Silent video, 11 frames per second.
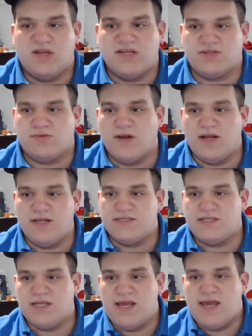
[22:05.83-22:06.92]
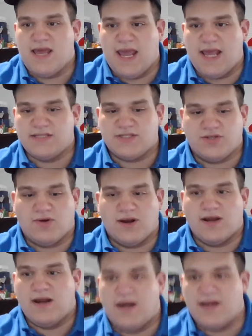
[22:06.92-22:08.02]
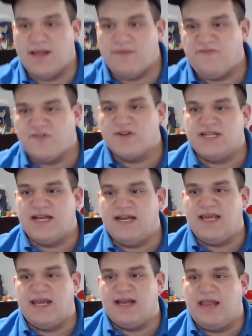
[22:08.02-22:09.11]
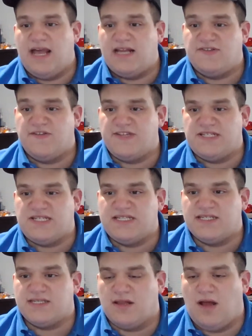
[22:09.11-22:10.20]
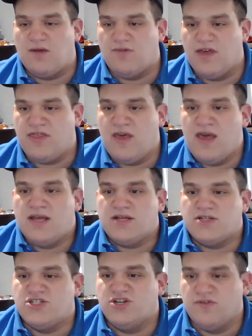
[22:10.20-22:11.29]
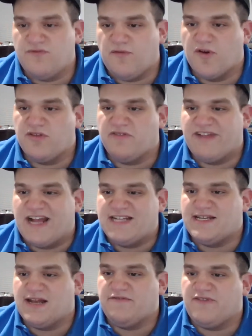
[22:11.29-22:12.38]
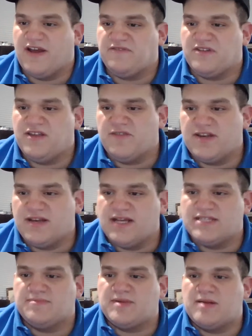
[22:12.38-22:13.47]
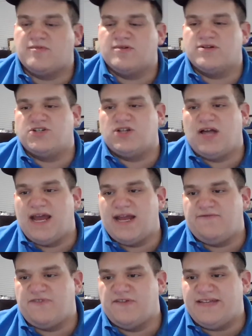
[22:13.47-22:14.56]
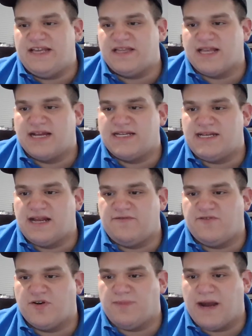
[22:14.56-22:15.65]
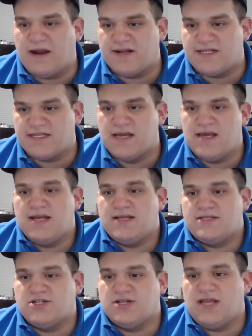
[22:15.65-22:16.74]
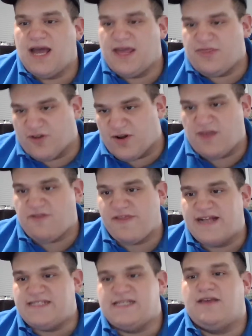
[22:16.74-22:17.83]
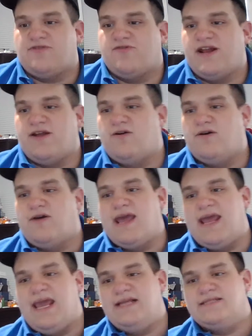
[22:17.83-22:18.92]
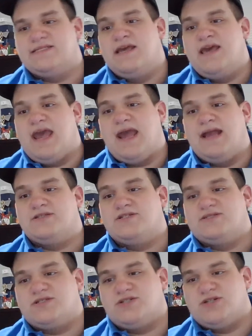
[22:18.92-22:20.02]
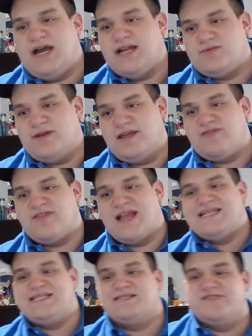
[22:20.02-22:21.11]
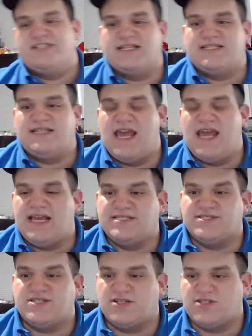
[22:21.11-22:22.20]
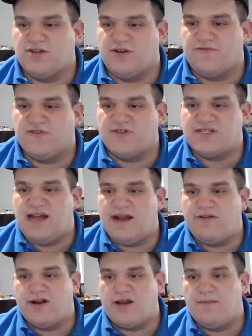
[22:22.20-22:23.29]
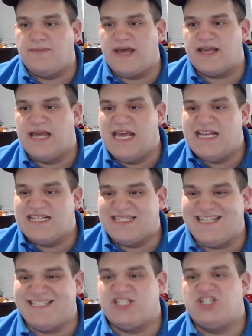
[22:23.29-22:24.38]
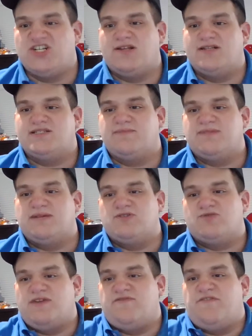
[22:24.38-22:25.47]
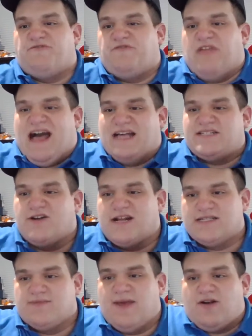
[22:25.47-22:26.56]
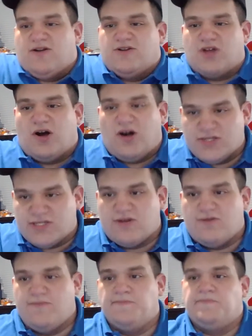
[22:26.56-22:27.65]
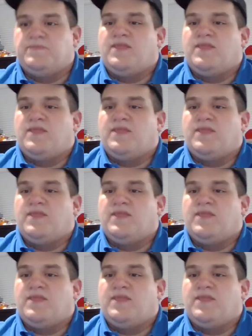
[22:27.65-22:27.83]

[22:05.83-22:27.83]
plus runs and scoring none in first inning in the last 50 seasons, along with June 4th of 1995 Cleveland, July 15th, 1994 Pirates, July 30th, 1983 A's, and July 20th, 1976 Yankees. It's also their first 9-run comeback since September 25th of last year against the Mariners. Also